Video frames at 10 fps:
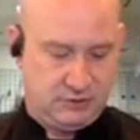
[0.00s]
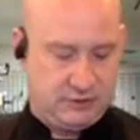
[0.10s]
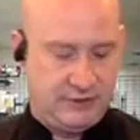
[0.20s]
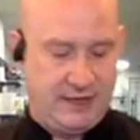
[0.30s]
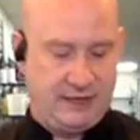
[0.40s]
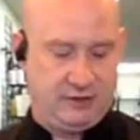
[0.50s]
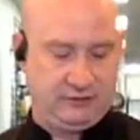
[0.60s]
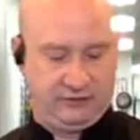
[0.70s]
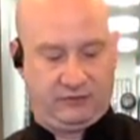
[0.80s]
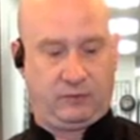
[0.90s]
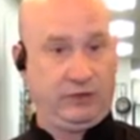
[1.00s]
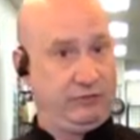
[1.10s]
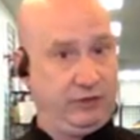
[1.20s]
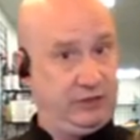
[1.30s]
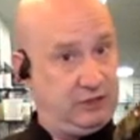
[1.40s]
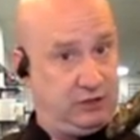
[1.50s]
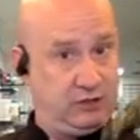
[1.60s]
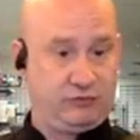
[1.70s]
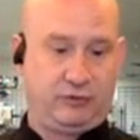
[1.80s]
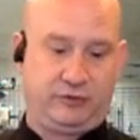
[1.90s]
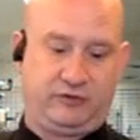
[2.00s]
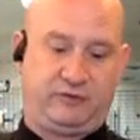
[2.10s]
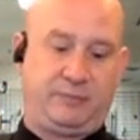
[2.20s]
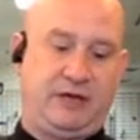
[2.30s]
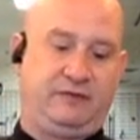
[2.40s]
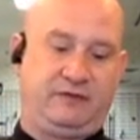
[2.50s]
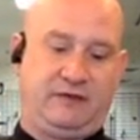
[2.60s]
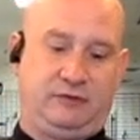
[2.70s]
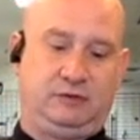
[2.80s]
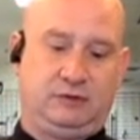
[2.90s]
Now, this is where you really can control your spice level.